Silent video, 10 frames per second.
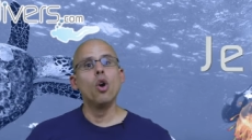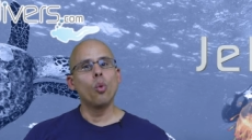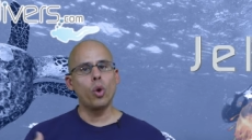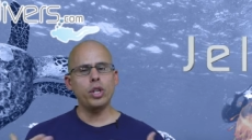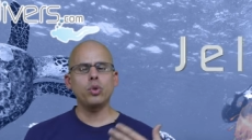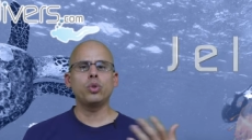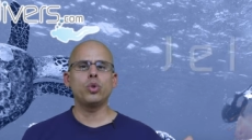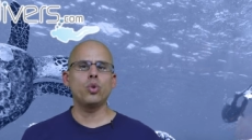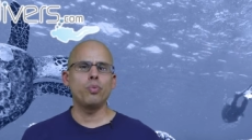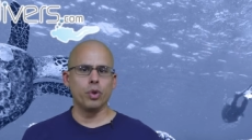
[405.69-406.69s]
when you
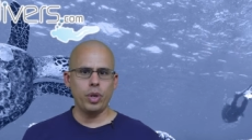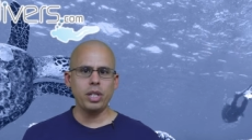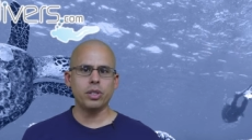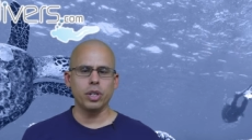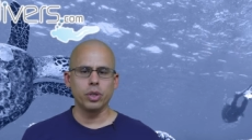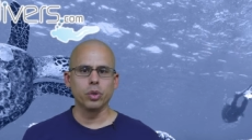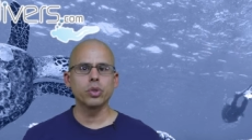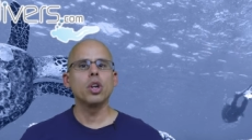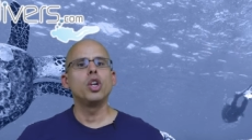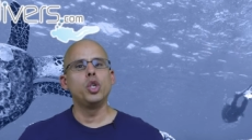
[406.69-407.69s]
do marine signals,